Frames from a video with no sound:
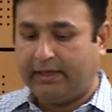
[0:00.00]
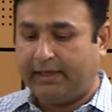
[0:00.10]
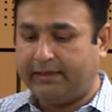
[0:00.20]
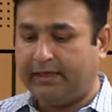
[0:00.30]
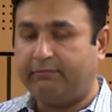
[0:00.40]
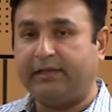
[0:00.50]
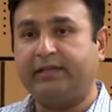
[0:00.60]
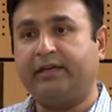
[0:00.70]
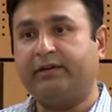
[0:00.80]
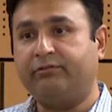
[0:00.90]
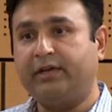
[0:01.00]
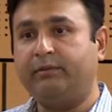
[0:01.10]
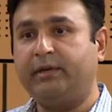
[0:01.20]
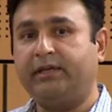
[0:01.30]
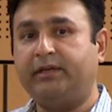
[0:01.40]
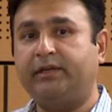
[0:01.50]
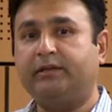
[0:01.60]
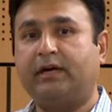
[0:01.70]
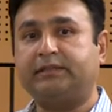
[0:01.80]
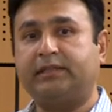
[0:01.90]
And then when they get readmitted, it
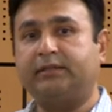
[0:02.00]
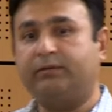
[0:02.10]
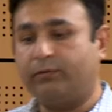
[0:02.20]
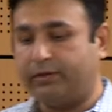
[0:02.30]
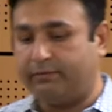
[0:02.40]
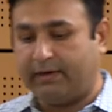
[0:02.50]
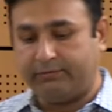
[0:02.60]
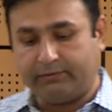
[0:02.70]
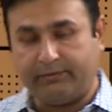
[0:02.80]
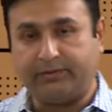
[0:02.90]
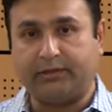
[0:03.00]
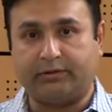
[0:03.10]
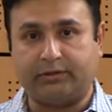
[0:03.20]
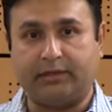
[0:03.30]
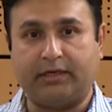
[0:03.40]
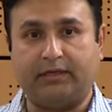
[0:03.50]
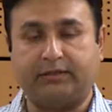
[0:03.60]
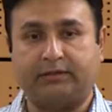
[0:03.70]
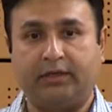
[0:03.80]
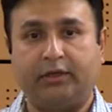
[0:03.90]
costs another forty-five to fifty thousand
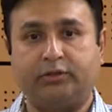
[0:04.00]
dollars.